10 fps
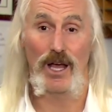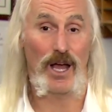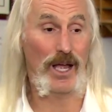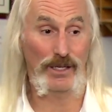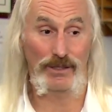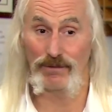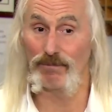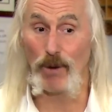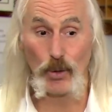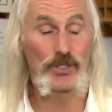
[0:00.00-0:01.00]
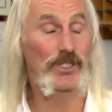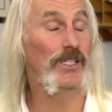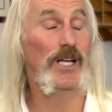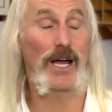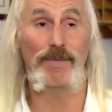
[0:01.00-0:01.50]
I, most of the
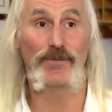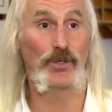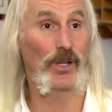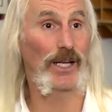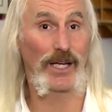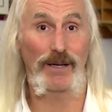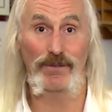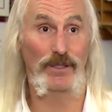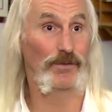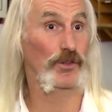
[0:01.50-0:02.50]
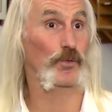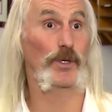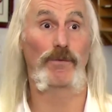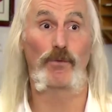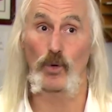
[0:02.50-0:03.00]
time, feel like I've lived
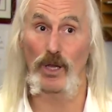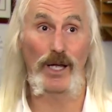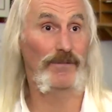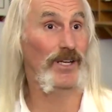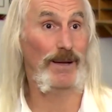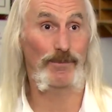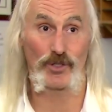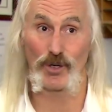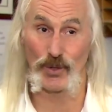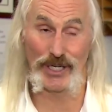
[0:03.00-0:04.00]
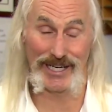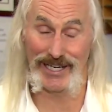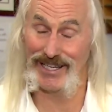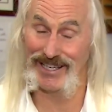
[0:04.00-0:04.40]
3 or 4 lifetimes already.